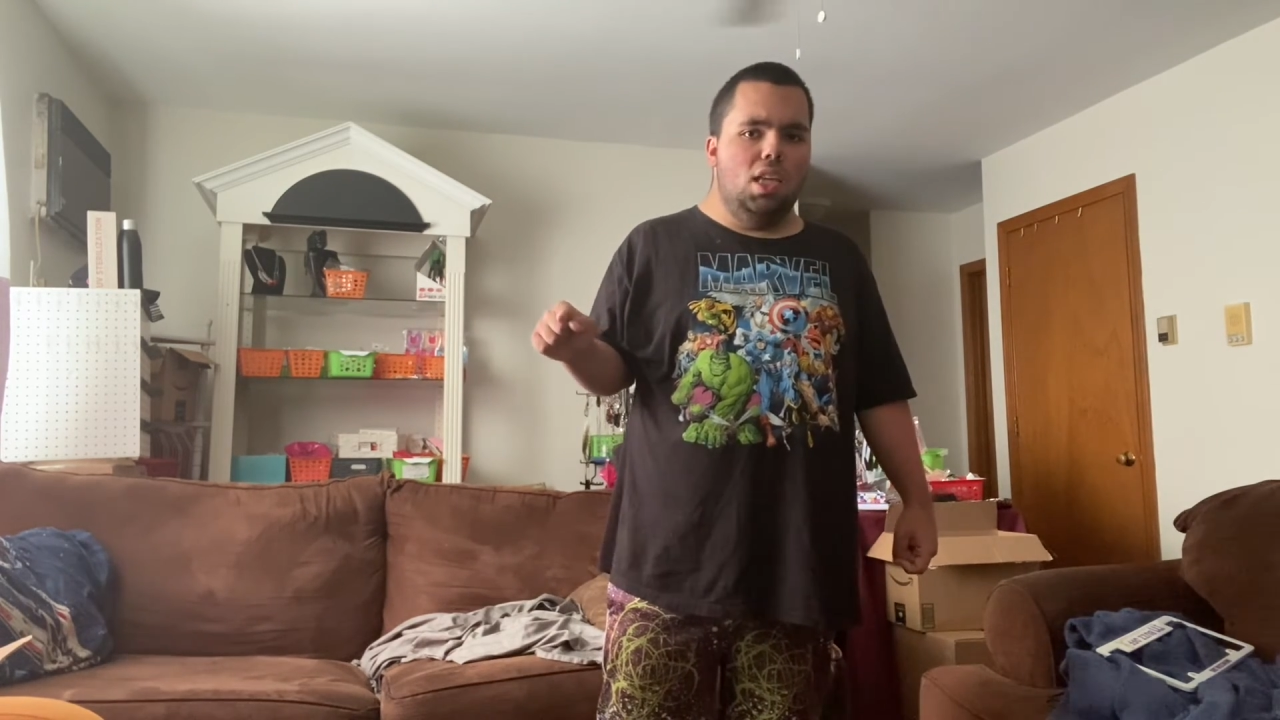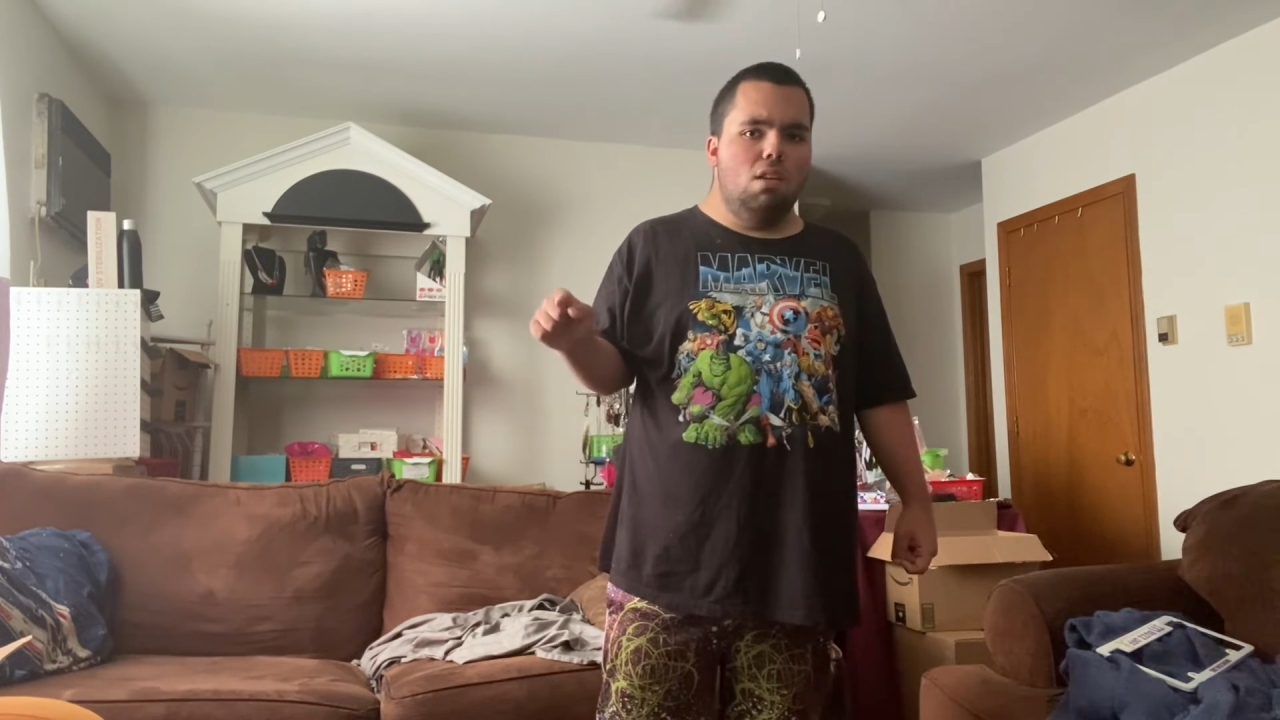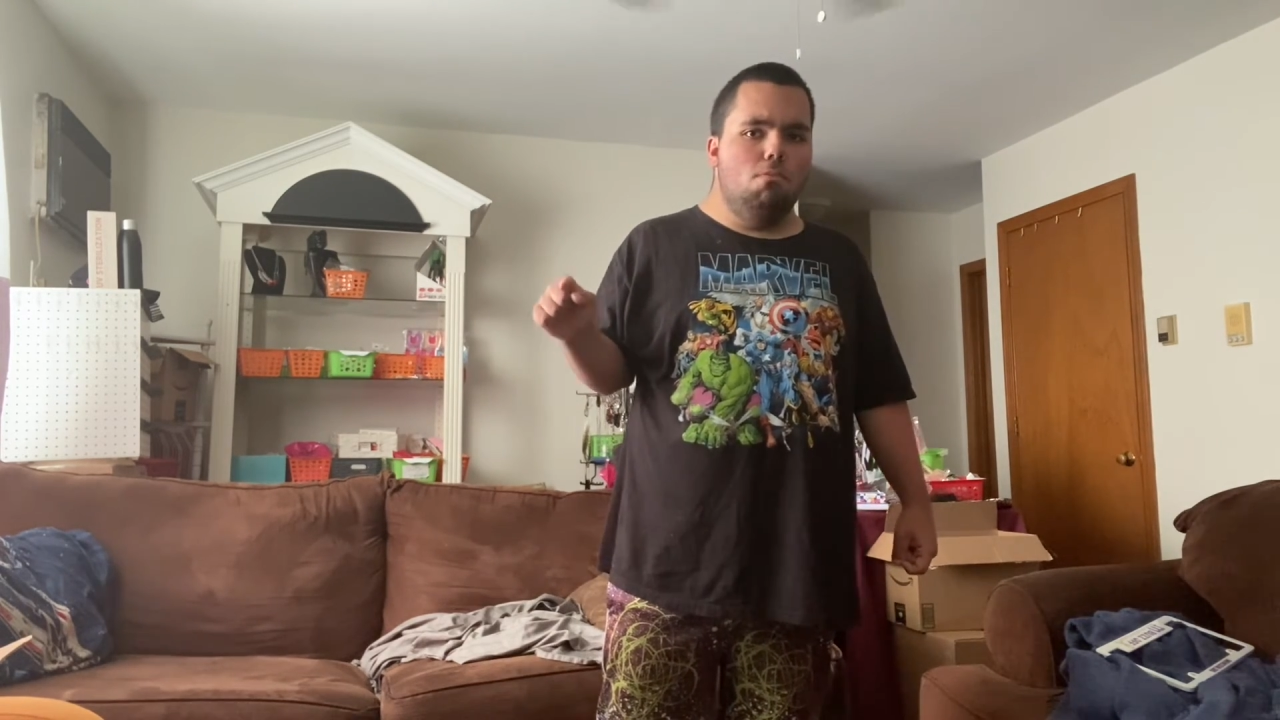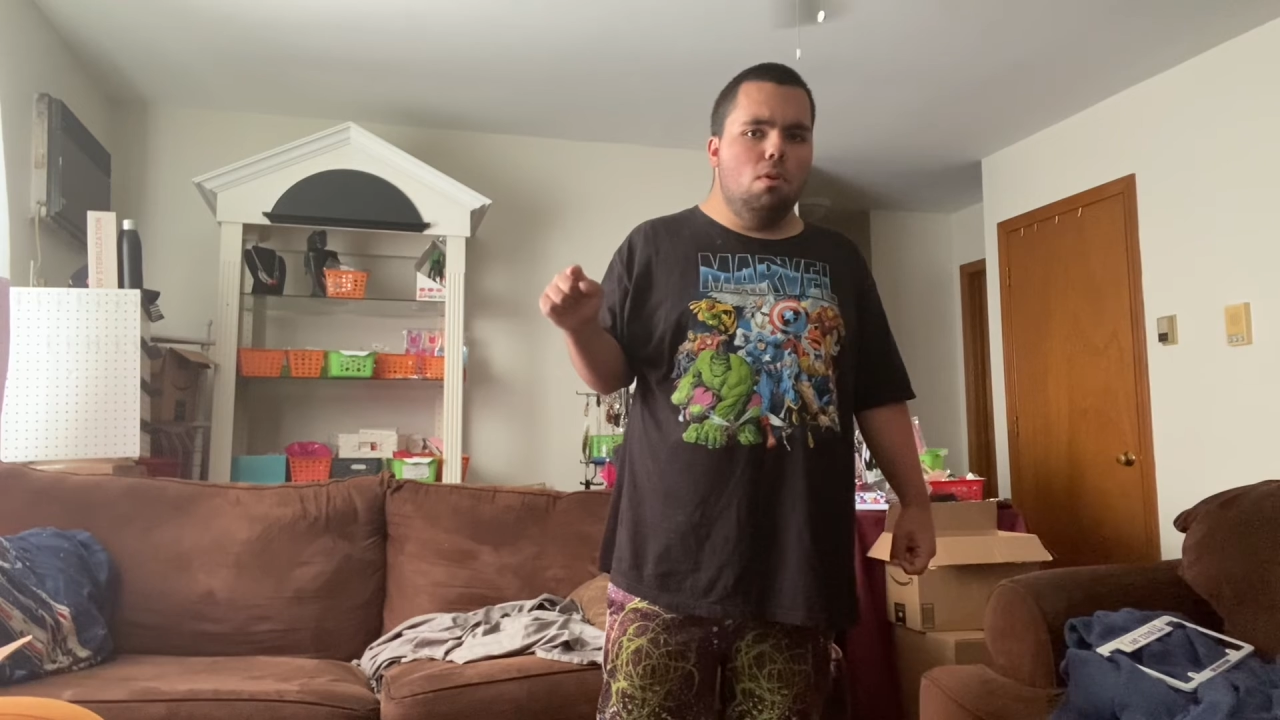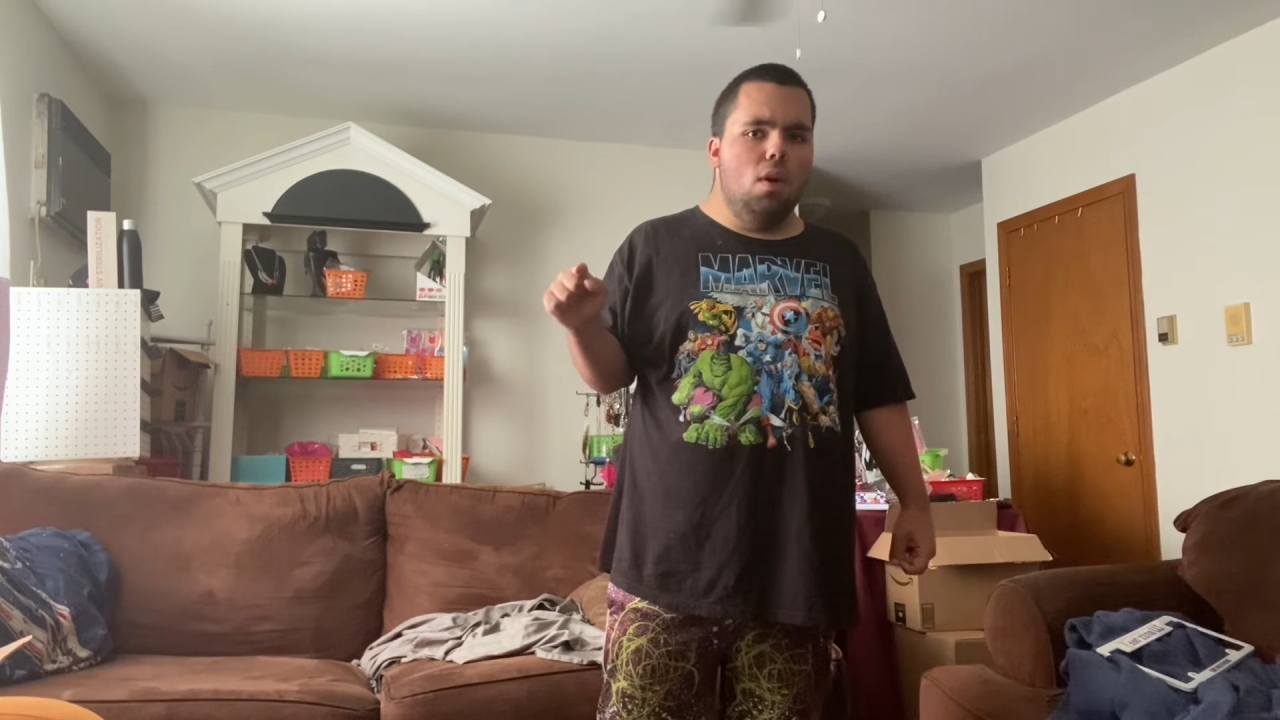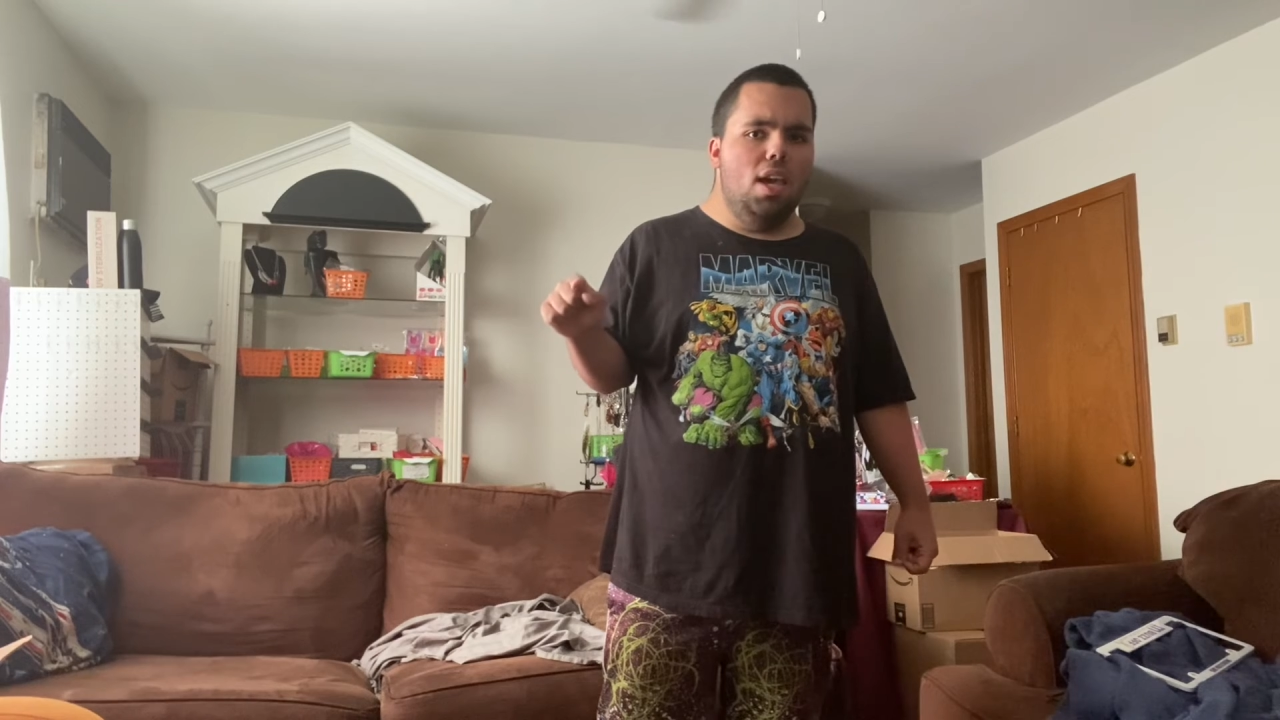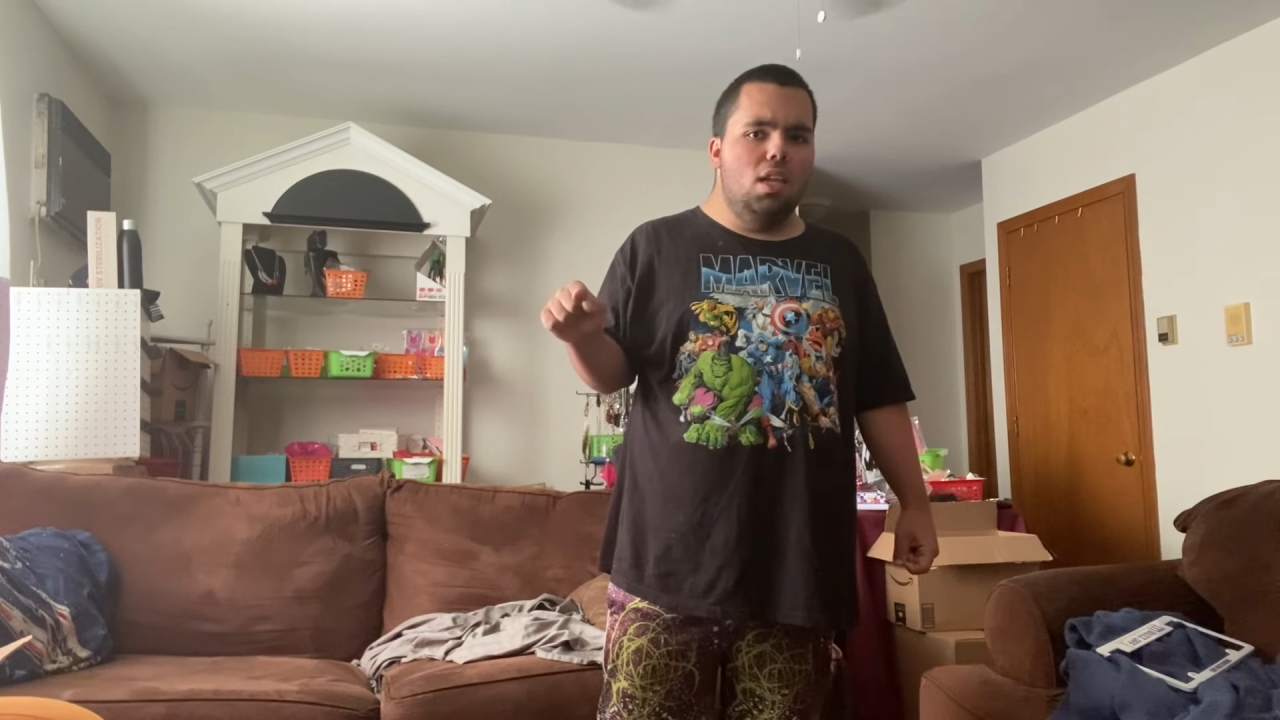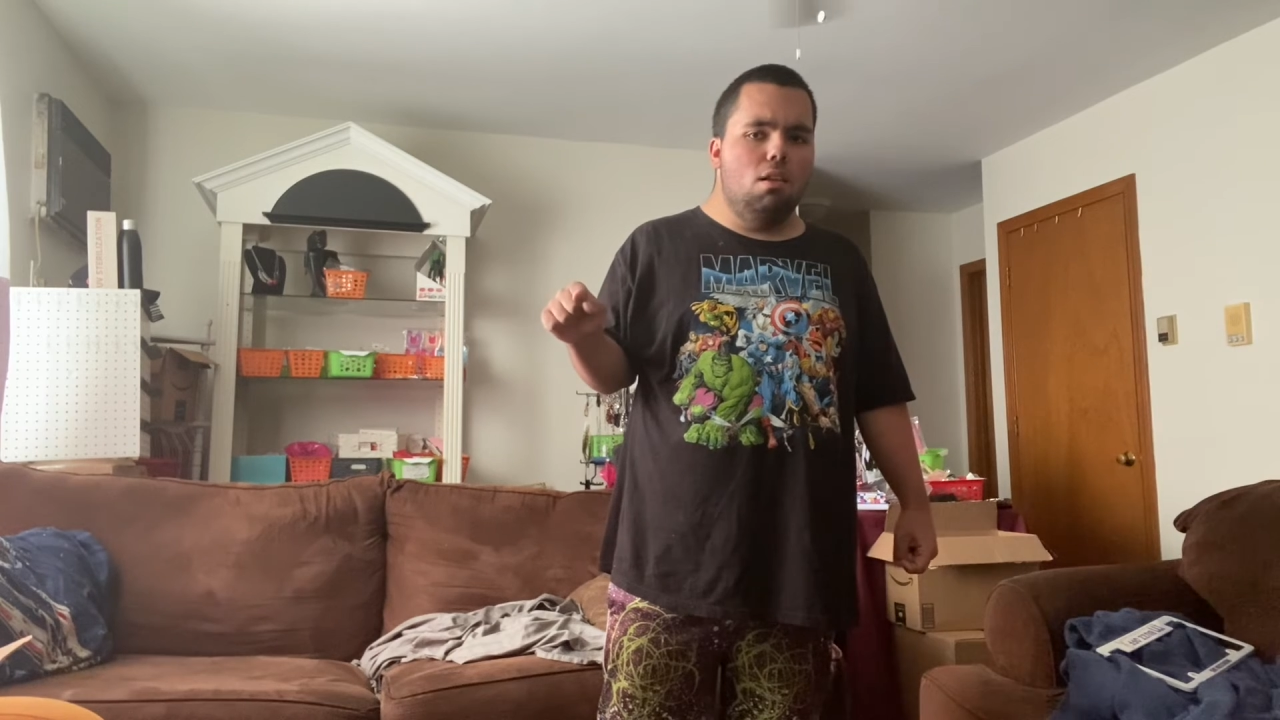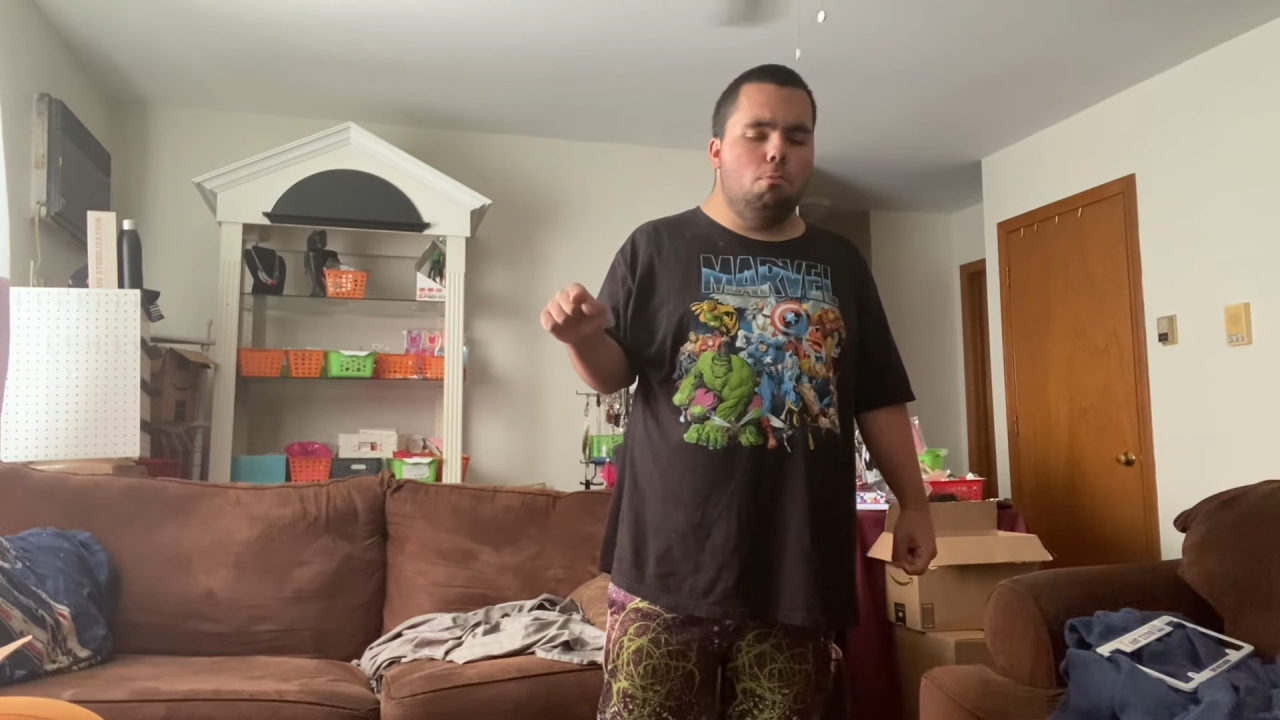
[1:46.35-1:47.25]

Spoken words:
if you hate the